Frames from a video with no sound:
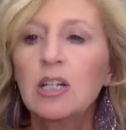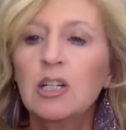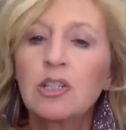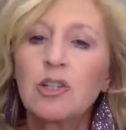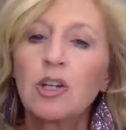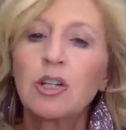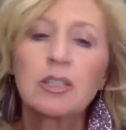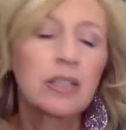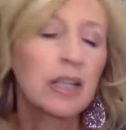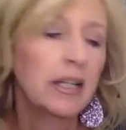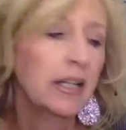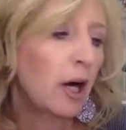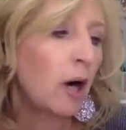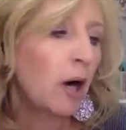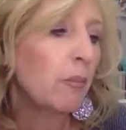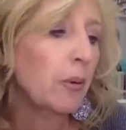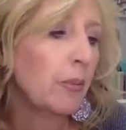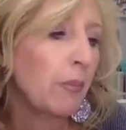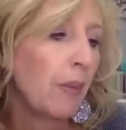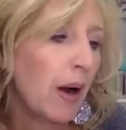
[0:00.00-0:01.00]
So it's going to
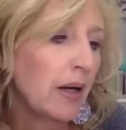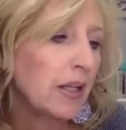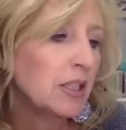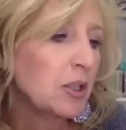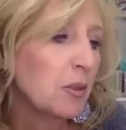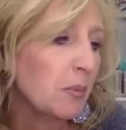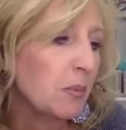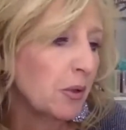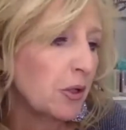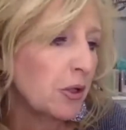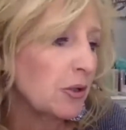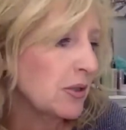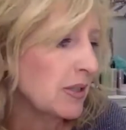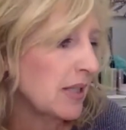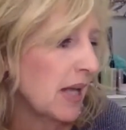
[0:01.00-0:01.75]
help your body to produce